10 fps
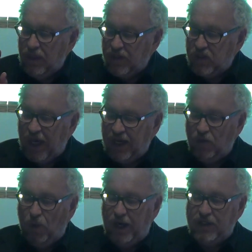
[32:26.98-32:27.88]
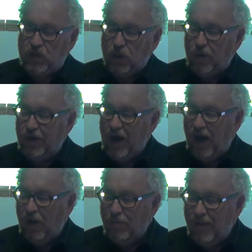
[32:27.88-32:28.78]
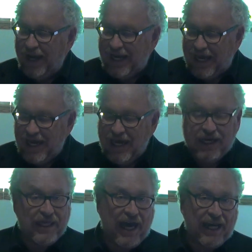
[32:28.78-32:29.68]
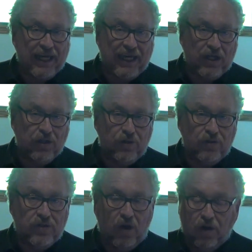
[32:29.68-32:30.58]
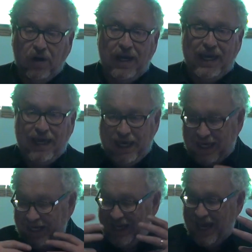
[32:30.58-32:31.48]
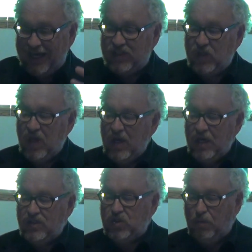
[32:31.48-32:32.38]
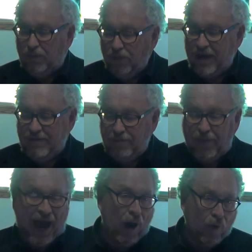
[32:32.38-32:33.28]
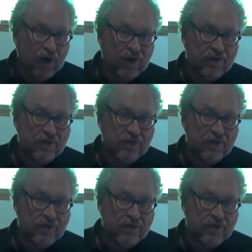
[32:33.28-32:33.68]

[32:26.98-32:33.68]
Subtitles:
The second one is Lord Almighty, and that indicates supreme power,